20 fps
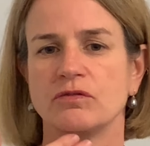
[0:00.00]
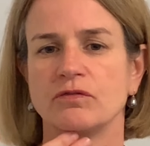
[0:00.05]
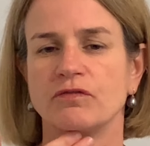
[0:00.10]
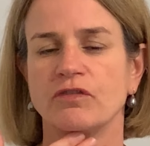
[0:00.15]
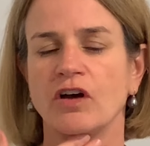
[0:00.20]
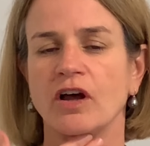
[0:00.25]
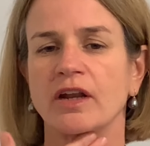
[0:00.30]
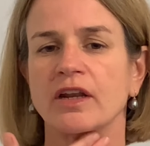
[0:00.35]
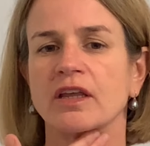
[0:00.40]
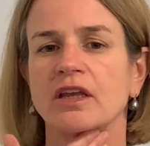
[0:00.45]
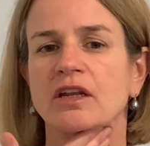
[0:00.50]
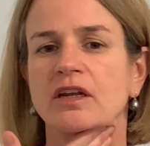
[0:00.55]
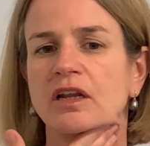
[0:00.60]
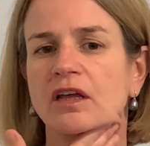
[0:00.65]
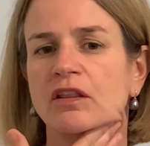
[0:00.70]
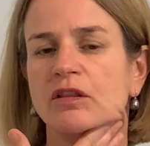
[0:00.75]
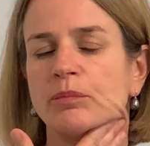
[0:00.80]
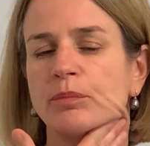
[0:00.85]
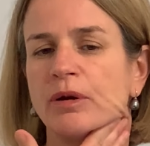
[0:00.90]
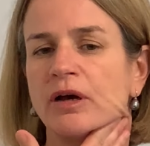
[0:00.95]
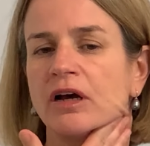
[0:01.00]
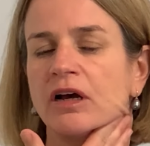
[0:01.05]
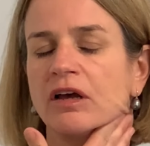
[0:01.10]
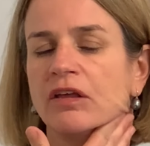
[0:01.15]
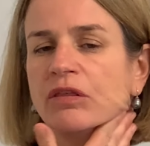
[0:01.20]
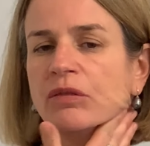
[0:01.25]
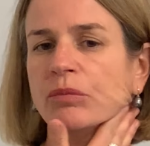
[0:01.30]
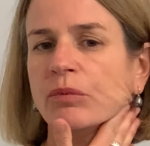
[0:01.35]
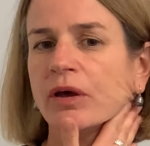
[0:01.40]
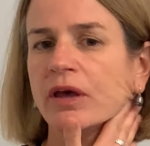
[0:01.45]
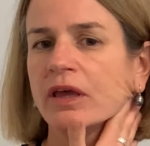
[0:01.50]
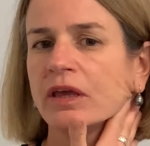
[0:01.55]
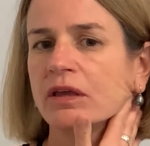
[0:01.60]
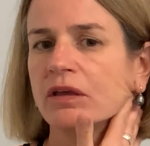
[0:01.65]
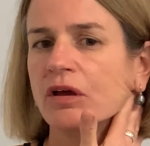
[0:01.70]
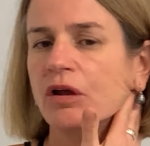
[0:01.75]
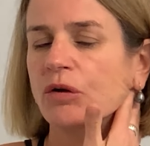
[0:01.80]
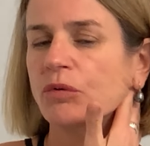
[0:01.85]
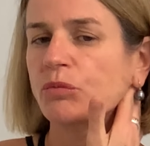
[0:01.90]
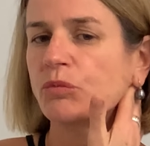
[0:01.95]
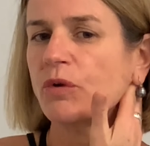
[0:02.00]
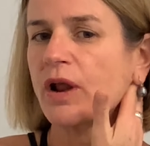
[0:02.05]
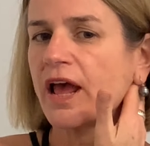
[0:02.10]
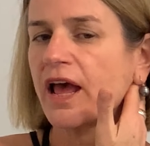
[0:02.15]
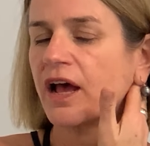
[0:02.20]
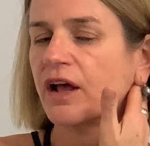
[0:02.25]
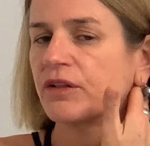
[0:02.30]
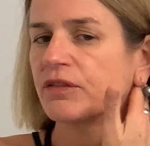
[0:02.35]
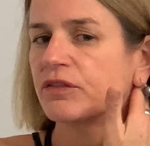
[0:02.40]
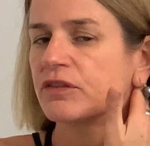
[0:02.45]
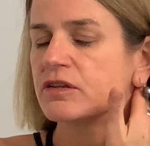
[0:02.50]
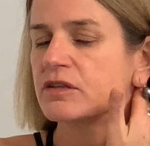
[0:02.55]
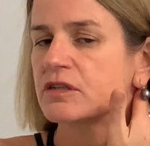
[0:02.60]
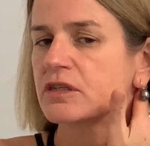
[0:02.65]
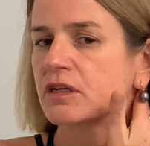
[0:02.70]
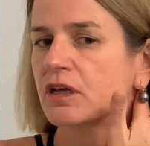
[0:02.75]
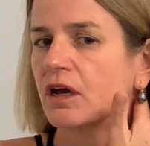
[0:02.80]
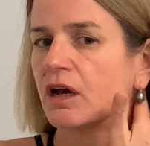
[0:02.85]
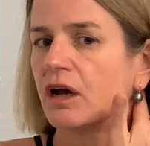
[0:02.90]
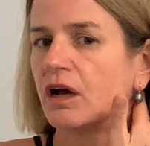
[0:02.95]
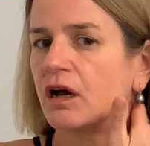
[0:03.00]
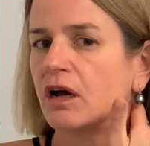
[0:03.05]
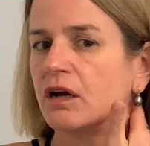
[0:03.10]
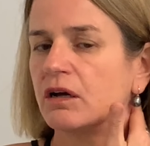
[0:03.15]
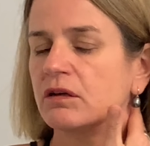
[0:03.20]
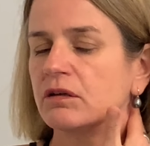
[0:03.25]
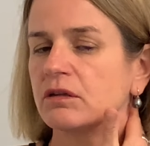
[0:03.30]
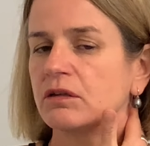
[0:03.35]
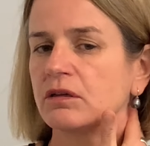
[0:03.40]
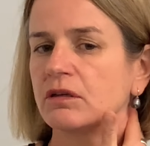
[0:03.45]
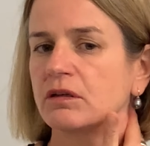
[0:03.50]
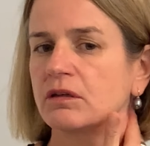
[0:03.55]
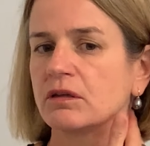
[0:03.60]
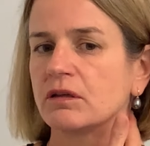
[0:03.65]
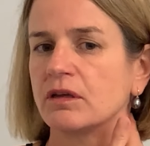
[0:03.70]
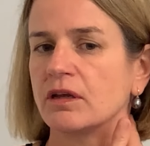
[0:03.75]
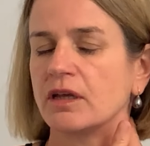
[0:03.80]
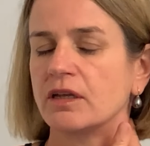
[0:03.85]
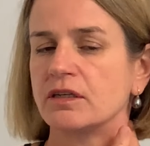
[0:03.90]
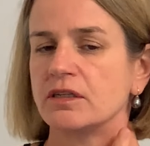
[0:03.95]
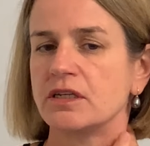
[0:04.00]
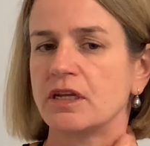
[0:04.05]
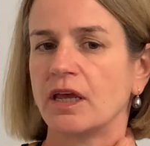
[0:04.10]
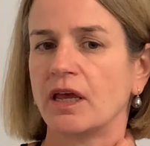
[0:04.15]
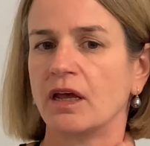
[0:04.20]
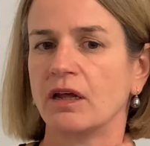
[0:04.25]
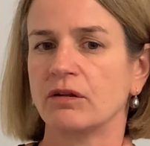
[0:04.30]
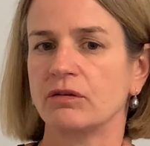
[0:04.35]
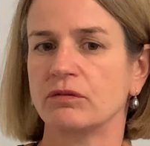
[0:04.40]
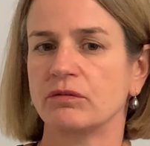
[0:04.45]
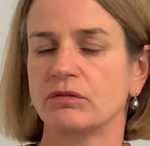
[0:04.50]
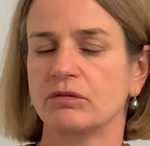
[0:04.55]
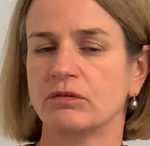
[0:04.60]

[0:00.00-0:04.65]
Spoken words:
finding another pathway around the scar and down.